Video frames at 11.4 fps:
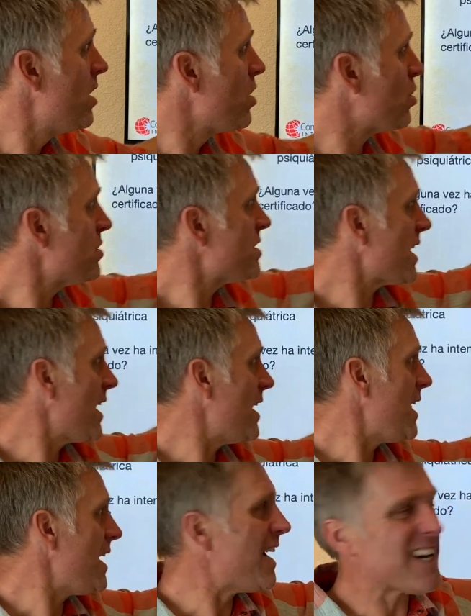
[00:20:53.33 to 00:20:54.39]

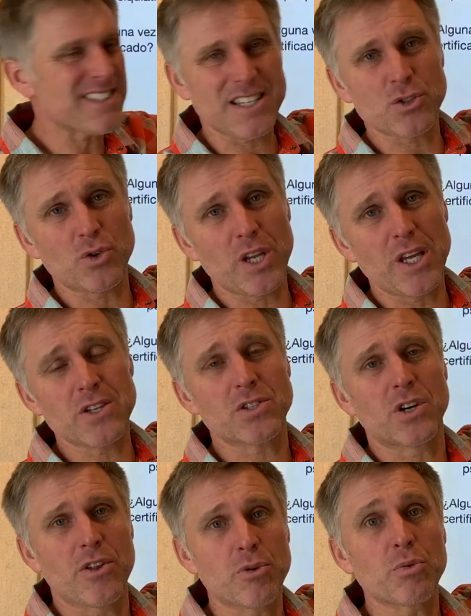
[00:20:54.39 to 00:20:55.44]
Consejería, asesorías are
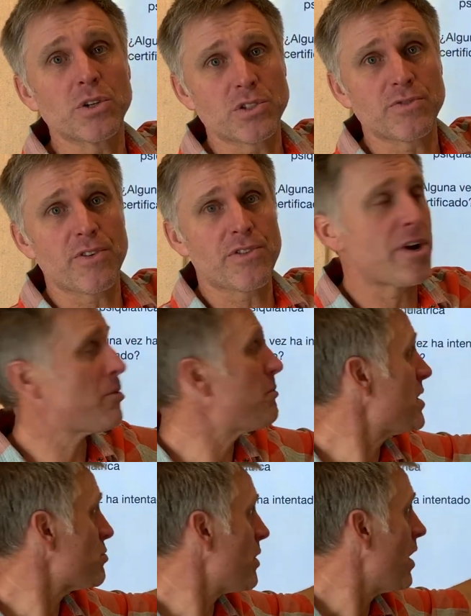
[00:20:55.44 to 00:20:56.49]
other words for therapy
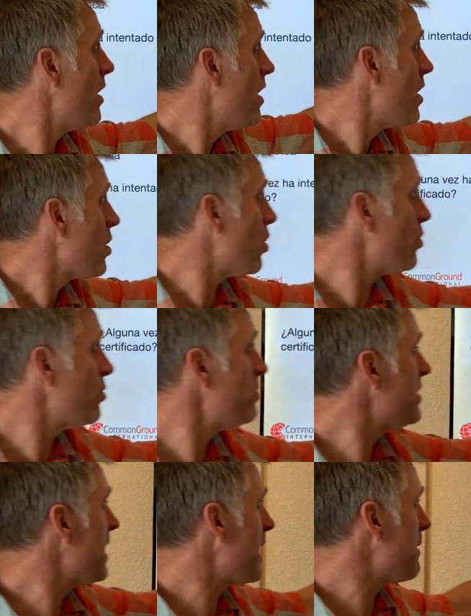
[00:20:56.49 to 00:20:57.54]
as well. Con un
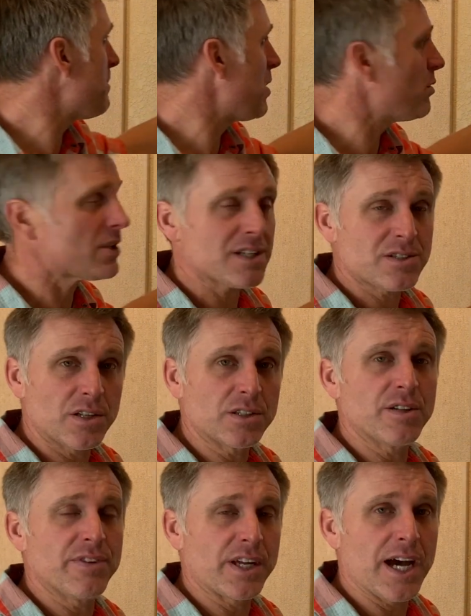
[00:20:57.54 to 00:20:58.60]
terapeuta
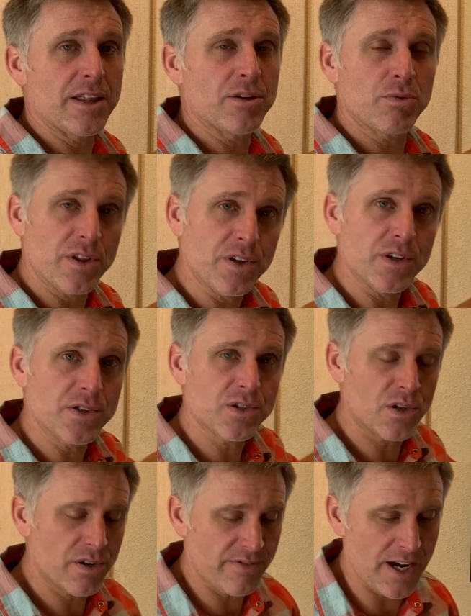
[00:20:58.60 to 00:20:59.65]
certificado, with a
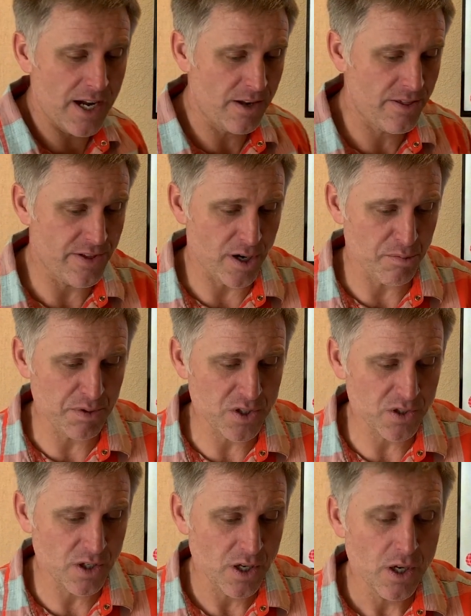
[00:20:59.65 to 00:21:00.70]
certified
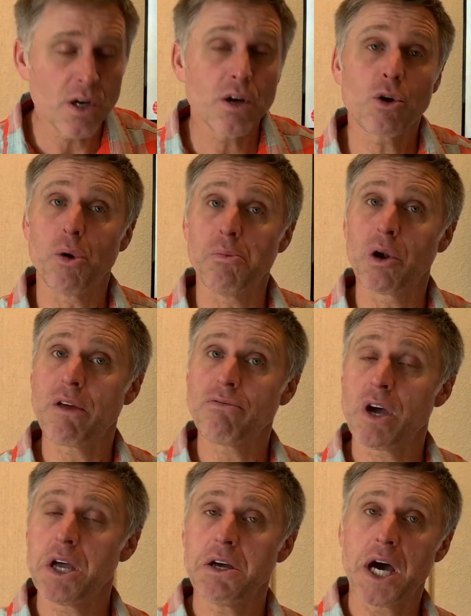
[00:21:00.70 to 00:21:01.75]
therapist. ¿Cómo le fue?
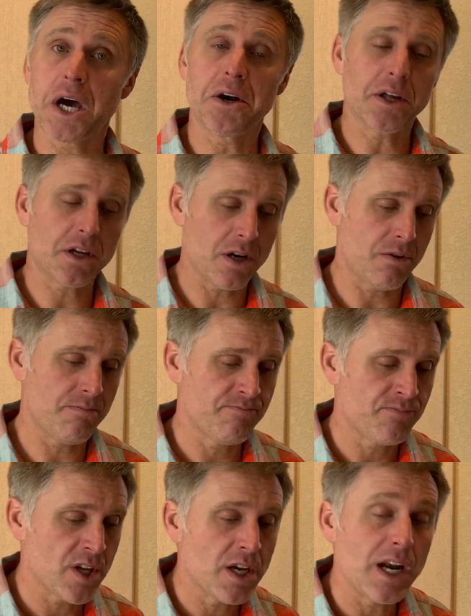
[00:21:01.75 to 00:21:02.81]
How did it go?
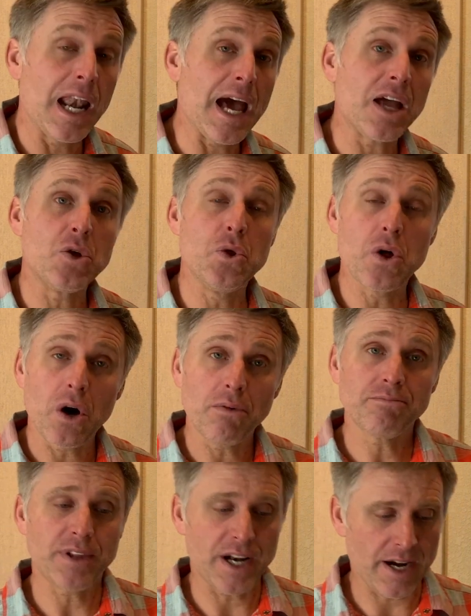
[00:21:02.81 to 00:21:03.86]
¿Le ayudó? Did it